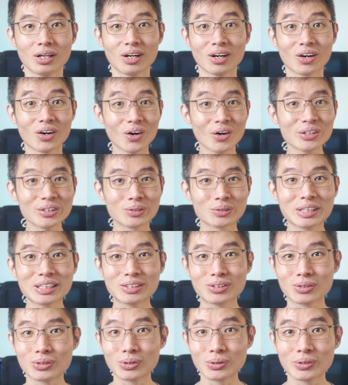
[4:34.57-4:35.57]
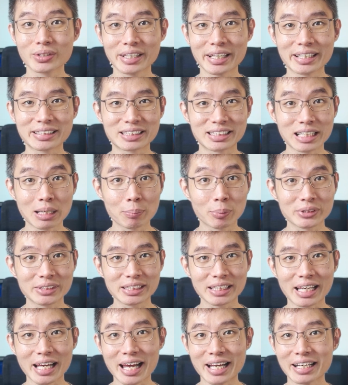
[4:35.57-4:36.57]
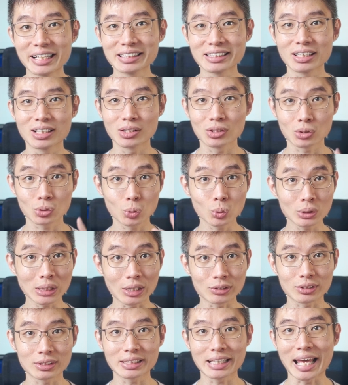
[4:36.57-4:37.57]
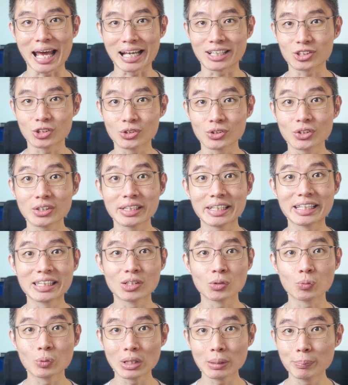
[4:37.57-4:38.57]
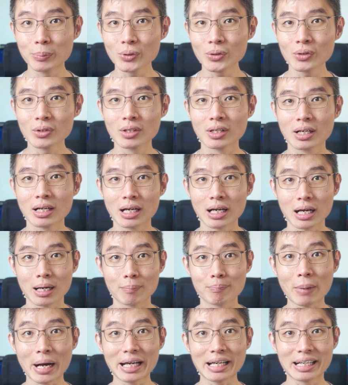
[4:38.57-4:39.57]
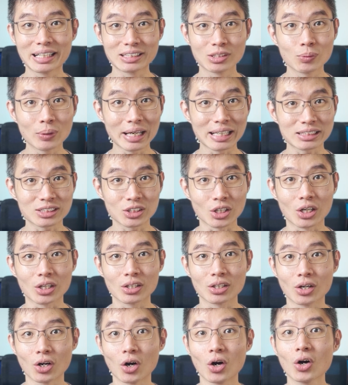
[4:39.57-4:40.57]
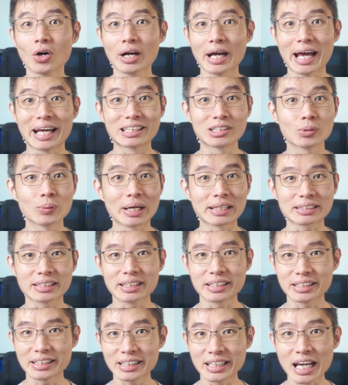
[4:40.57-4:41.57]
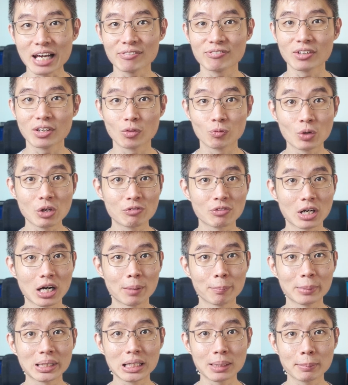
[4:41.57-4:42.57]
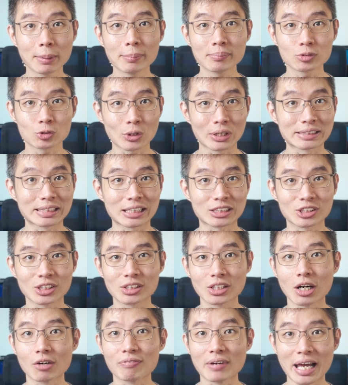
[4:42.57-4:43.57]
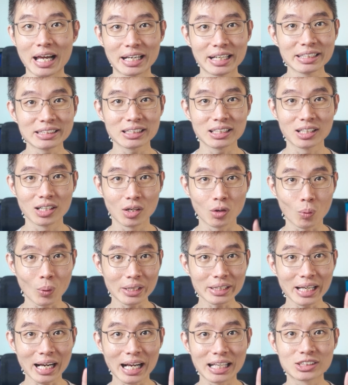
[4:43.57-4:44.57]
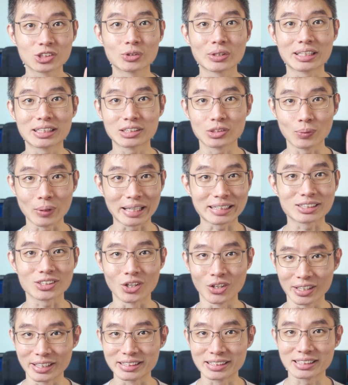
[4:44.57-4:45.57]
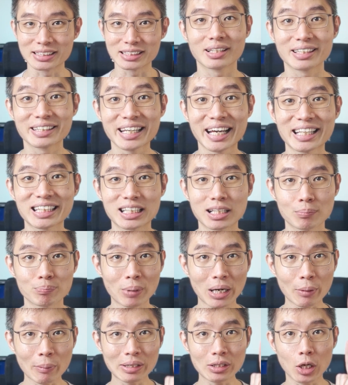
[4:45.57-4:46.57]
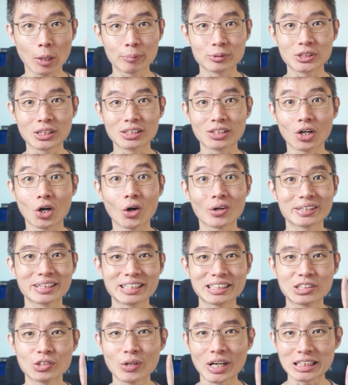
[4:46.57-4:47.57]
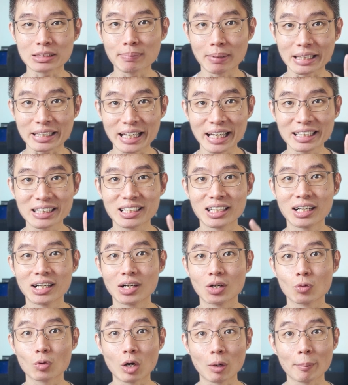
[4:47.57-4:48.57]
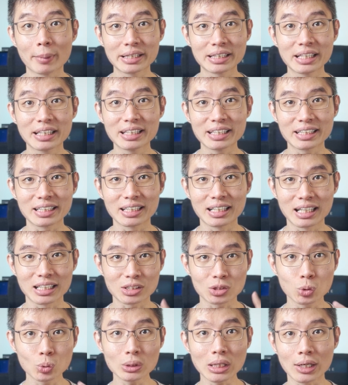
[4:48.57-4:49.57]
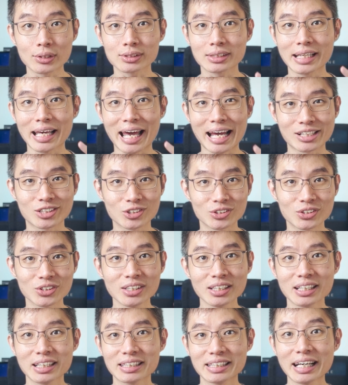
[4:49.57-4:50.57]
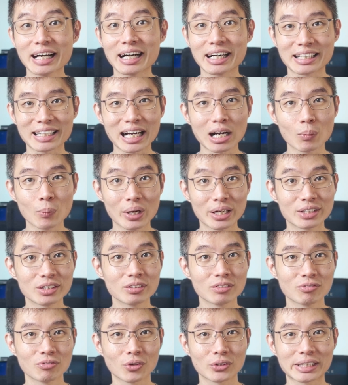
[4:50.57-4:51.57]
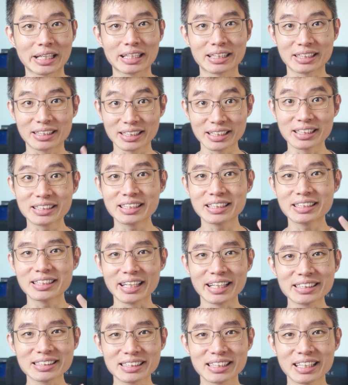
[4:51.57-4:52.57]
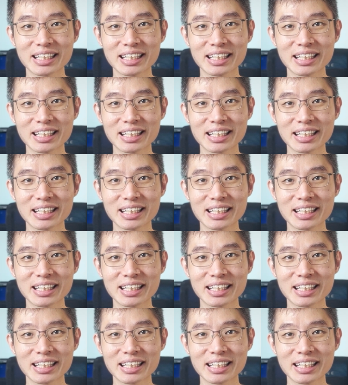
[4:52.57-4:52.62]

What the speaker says: All you need to do is deposit at least 2,000 SGD into Weibo, buy a US stock or an US ETF with a minimum transaction of at least $100. Then buy one option on the US market while maintaining a 2,000 SGD net account value for that 30 days,